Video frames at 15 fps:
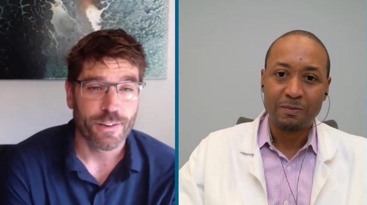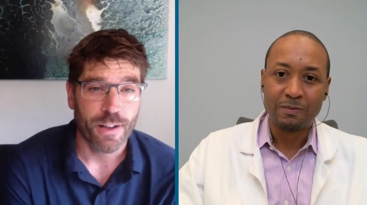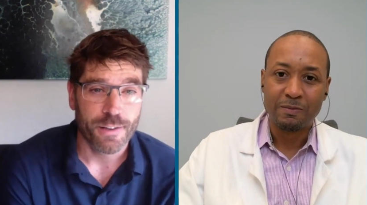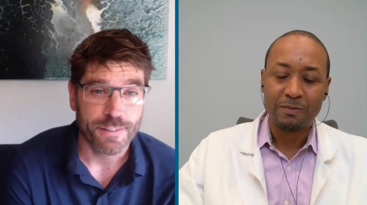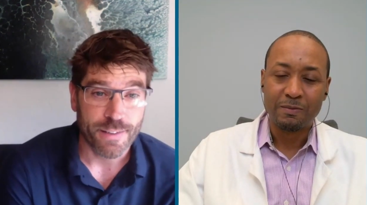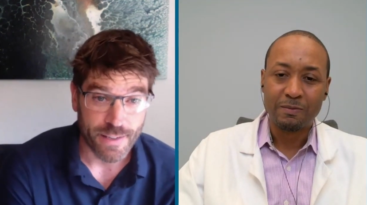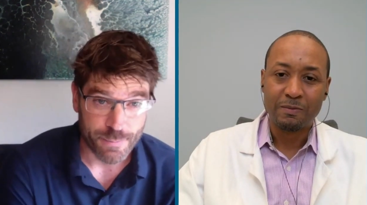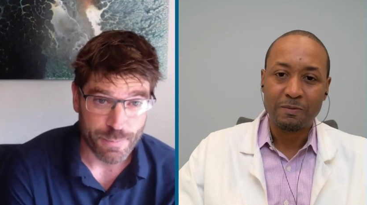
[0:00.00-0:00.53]
Speaker 1: on
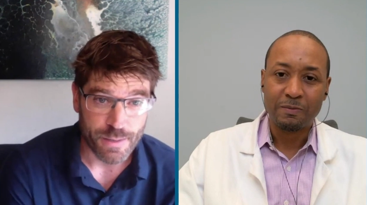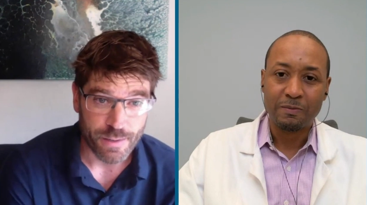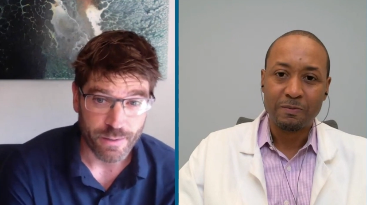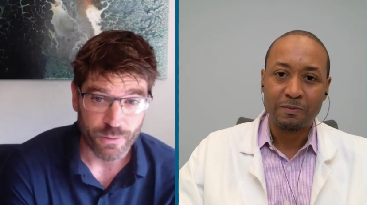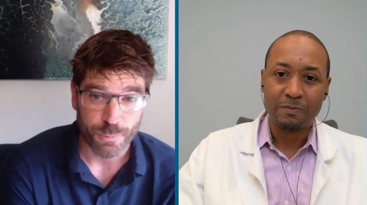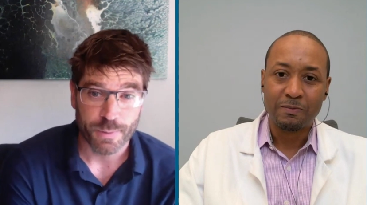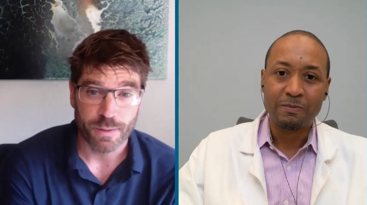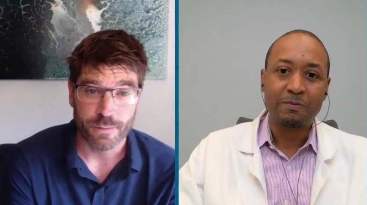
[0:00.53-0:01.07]
diabetes
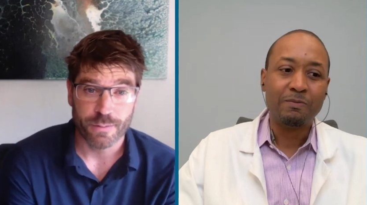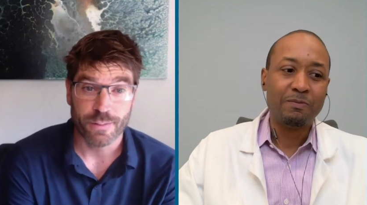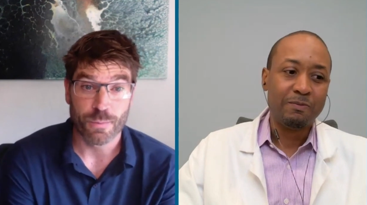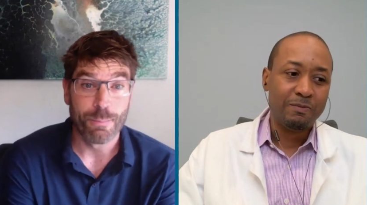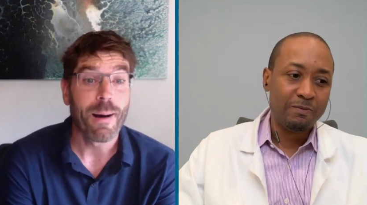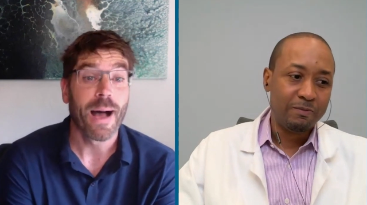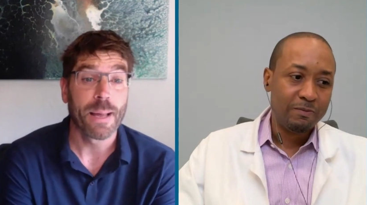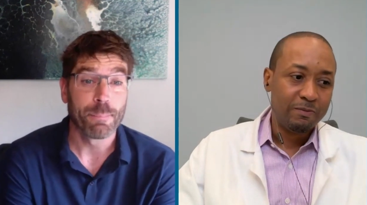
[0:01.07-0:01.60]
because it's
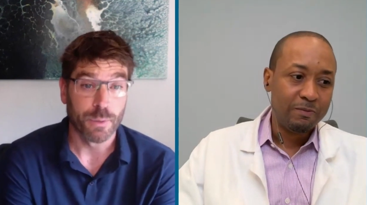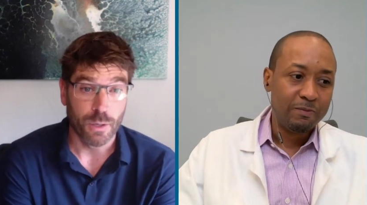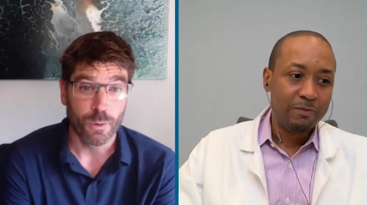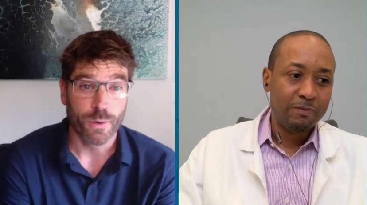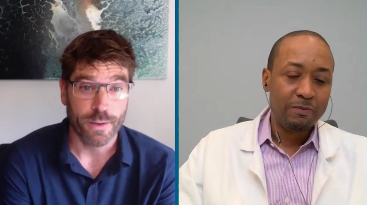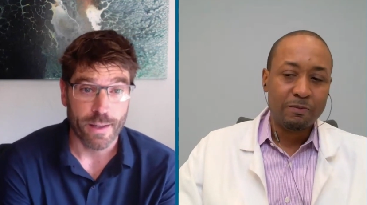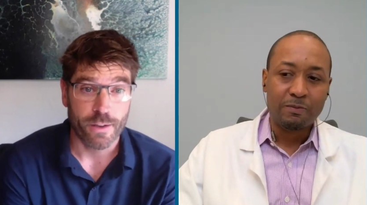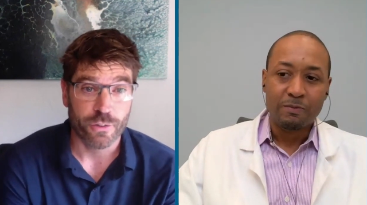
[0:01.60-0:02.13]
mind
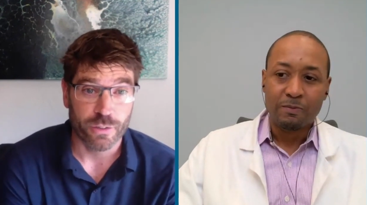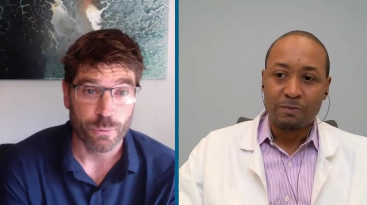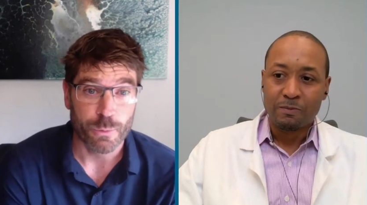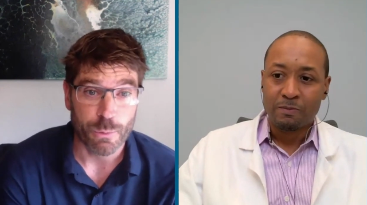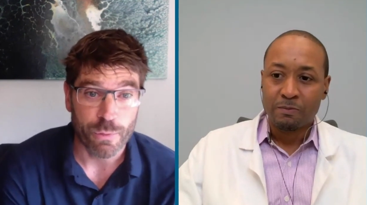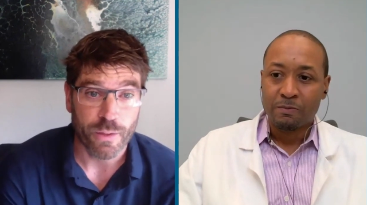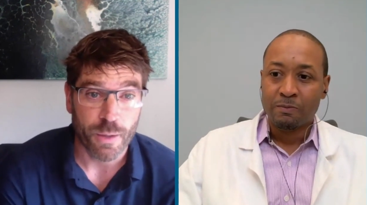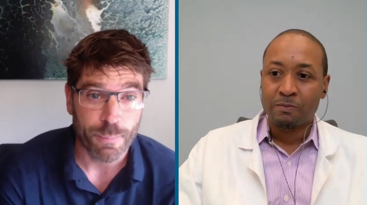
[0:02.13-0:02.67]
blowing, actually, when you
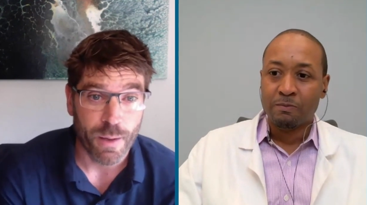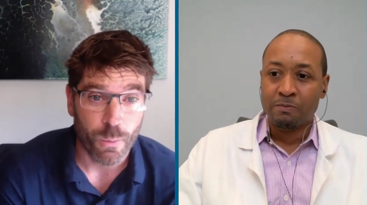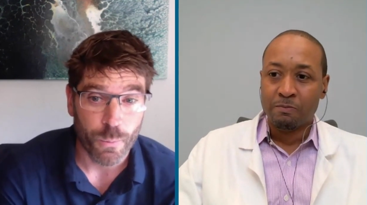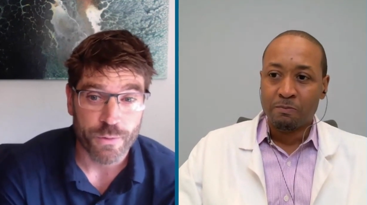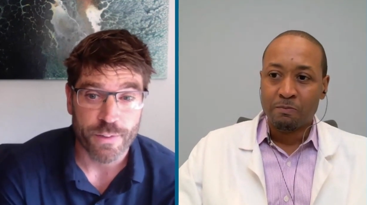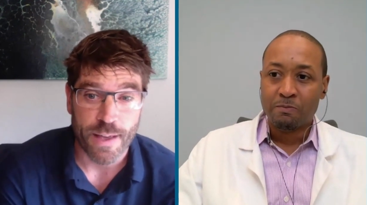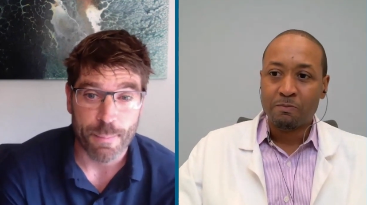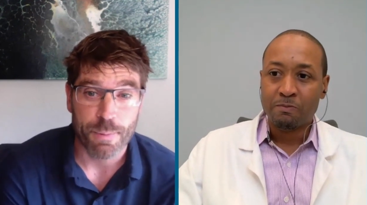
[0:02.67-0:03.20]
think about what's
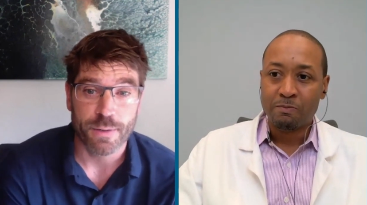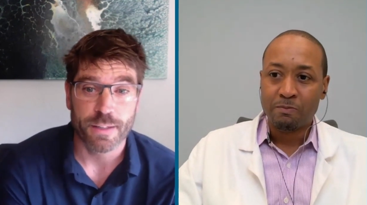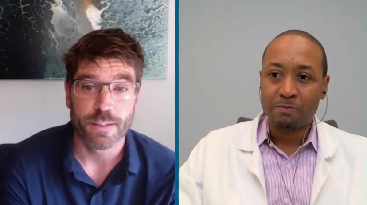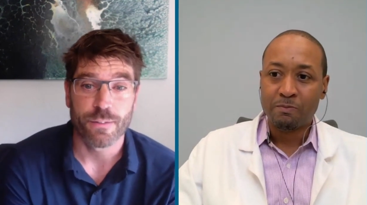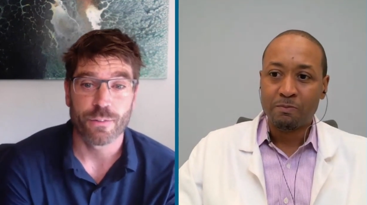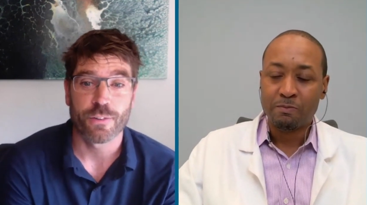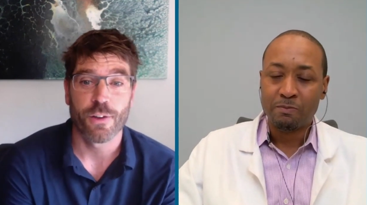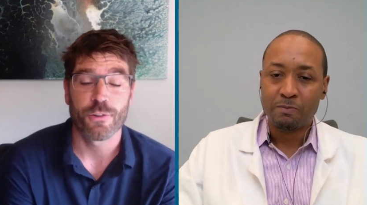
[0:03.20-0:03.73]
happening in
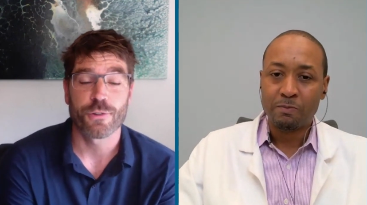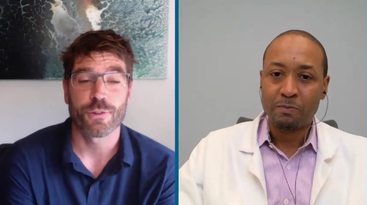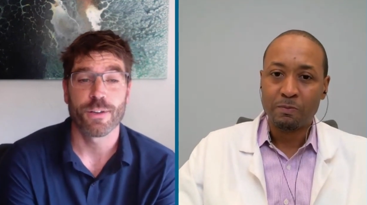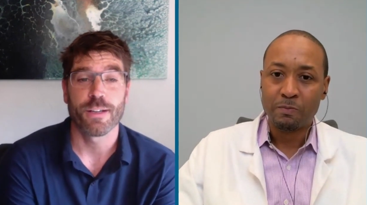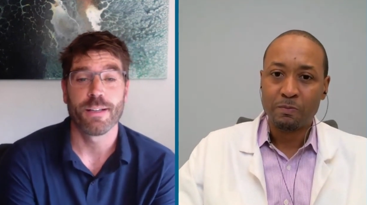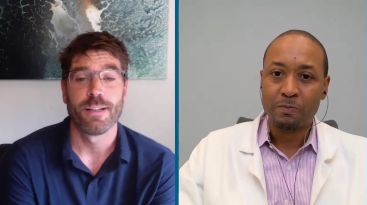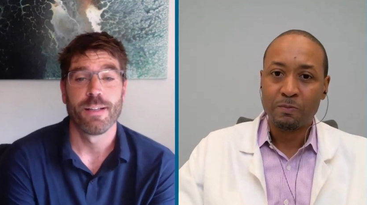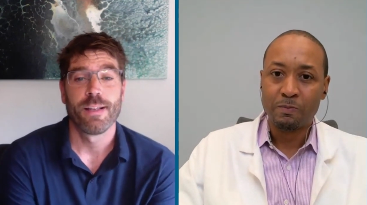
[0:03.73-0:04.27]
this country.
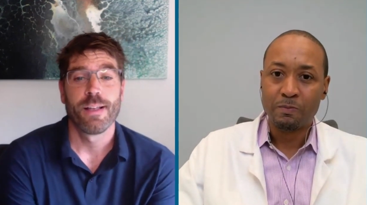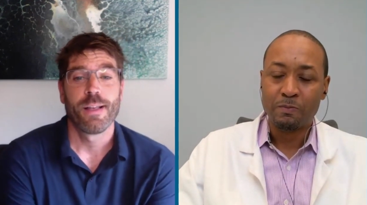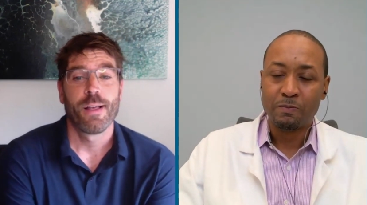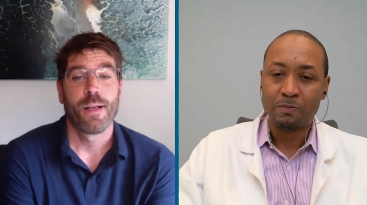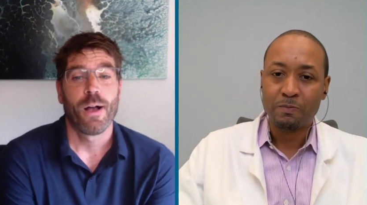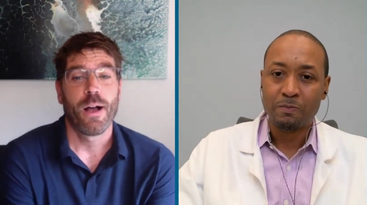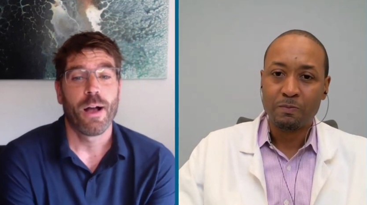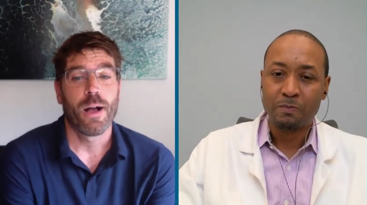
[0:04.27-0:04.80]

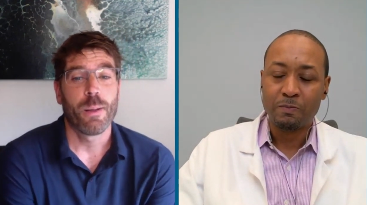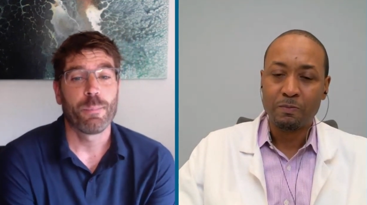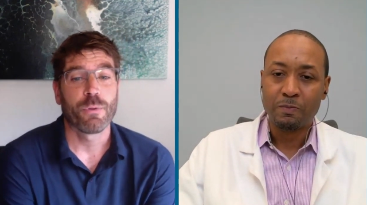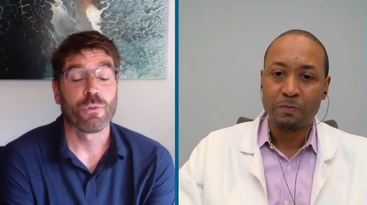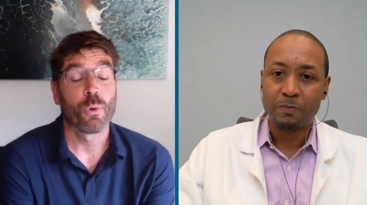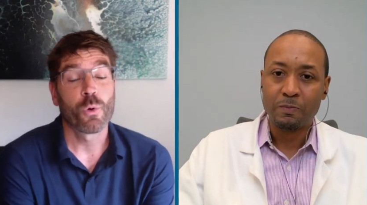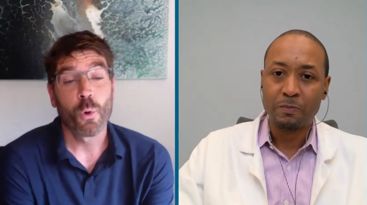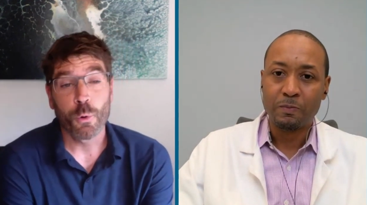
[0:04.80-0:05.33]
Um, so,
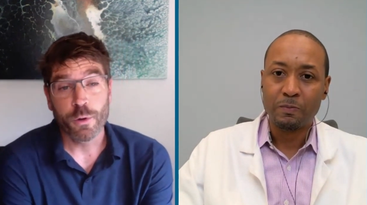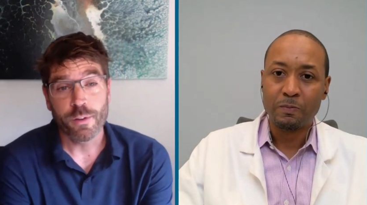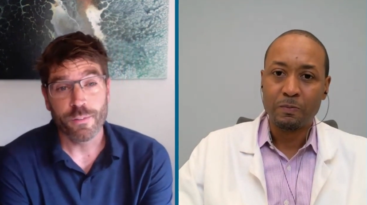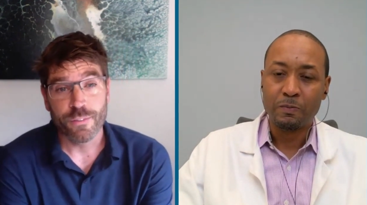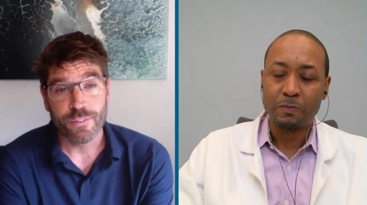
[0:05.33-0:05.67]
according to the